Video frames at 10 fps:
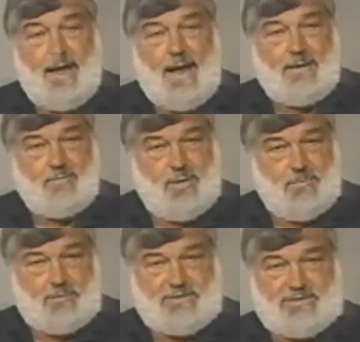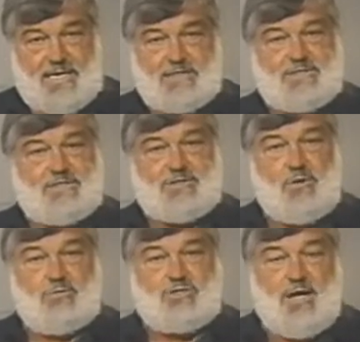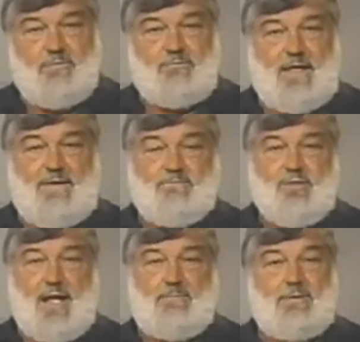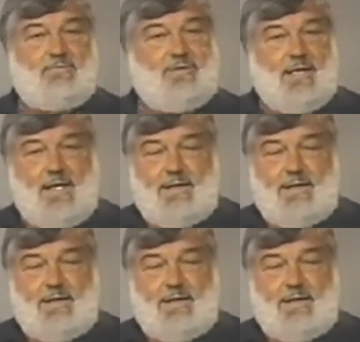Item number 6 is no shelf life problems.